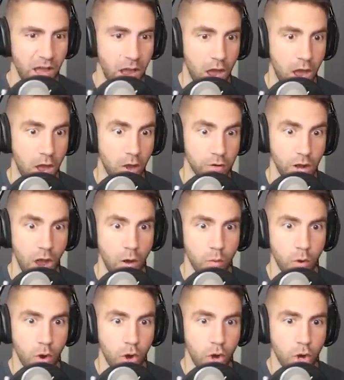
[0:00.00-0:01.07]
Oh, no!
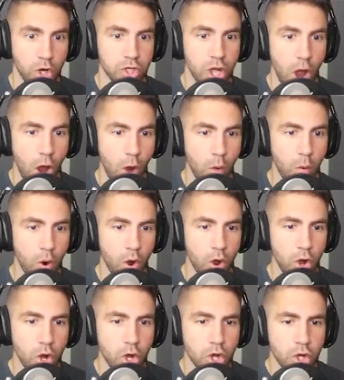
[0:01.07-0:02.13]
No!
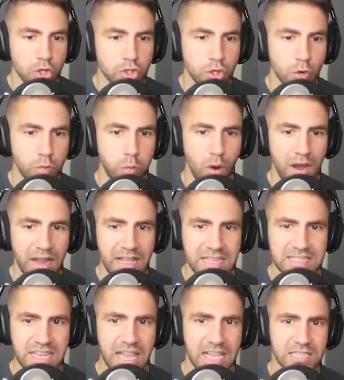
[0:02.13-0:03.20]
Dude, what
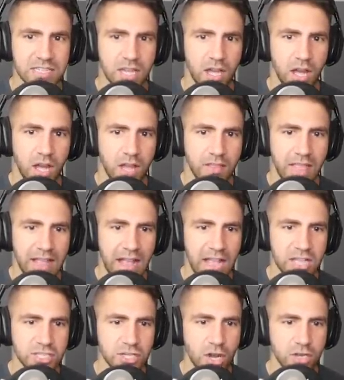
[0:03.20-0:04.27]
is it? Like,
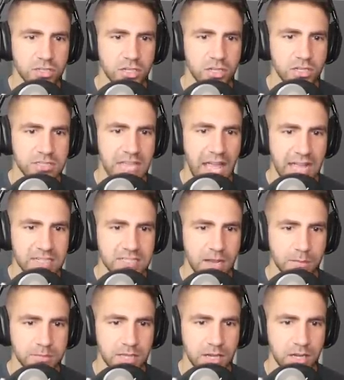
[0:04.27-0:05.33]
I start to attack
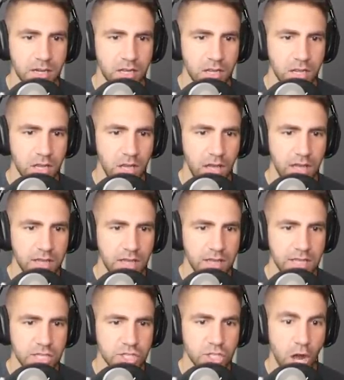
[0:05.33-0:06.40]
something, and then
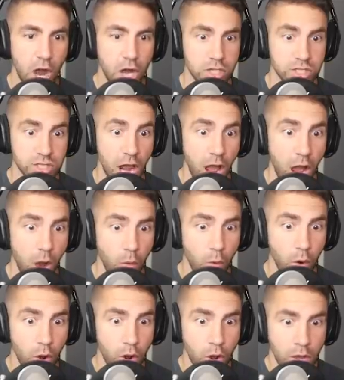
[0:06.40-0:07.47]
these sharks,
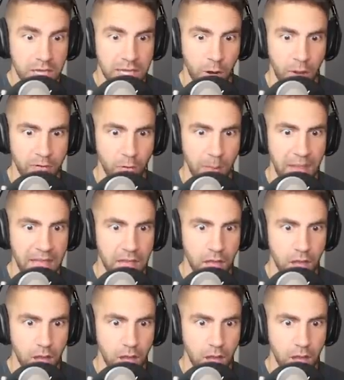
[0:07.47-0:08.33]
no! Get away from me.